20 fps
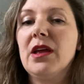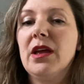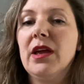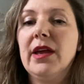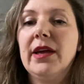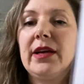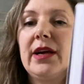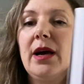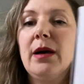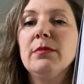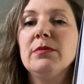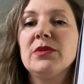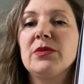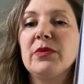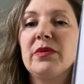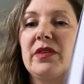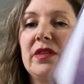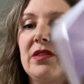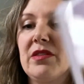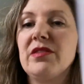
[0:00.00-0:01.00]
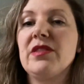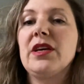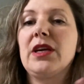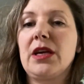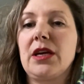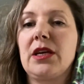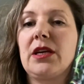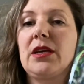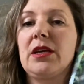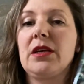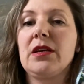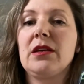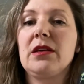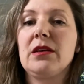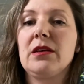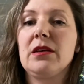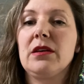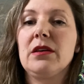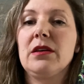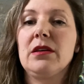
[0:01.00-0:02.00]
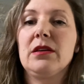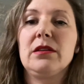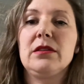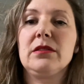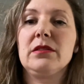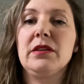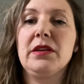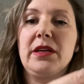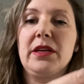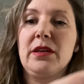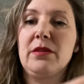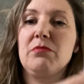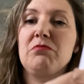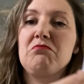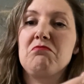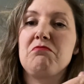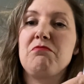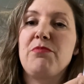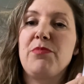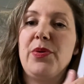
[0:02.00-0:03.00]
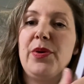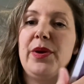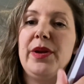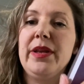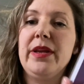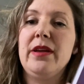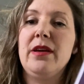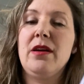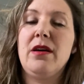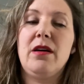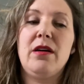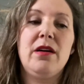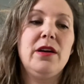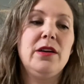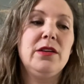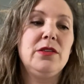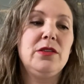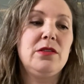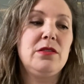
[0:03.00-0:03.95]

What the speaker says: it comes with a thick, like pretty hard